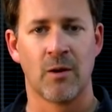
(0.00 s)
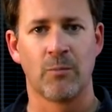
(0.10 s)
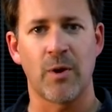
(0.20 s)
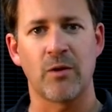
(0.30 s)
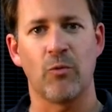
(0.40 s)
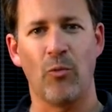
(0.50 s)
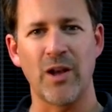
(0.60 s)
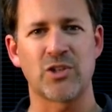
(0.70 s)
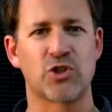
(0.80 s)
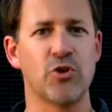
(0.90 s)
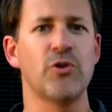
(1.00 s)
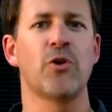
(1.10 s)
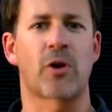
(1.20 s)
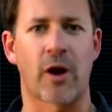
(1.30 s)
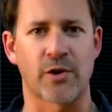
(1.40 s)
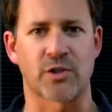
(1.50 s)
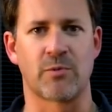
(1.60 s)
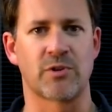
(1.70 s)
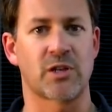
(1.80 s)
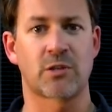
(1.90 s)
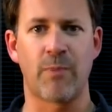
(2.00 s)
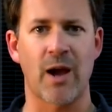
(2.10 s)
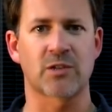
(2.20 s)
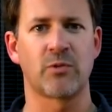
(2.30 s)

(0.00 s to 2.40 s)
But what do your customers expect